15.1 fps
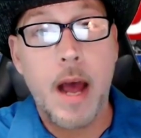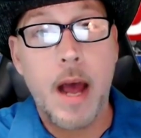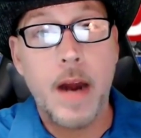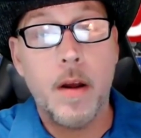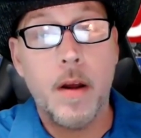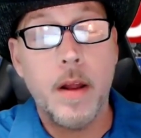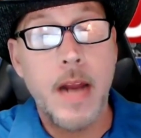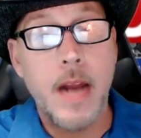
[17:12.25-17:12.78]
I'm
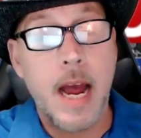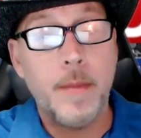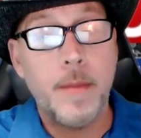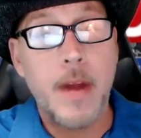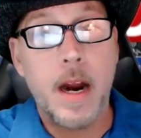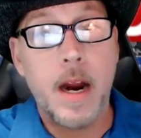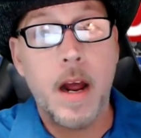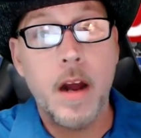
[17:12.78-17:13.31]

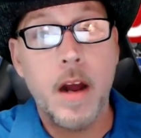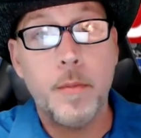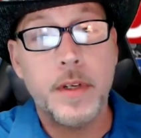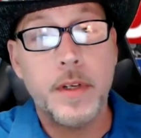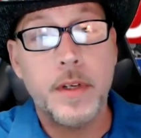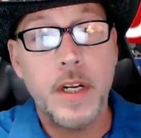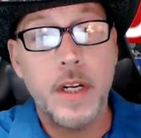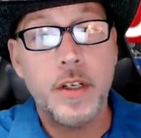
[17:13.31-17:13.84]
not
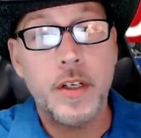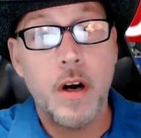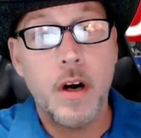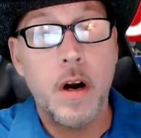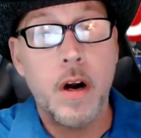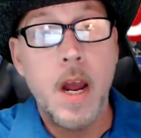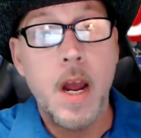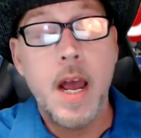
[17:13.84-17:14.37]
100%
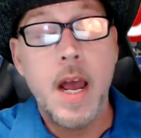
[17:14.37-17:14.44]
sure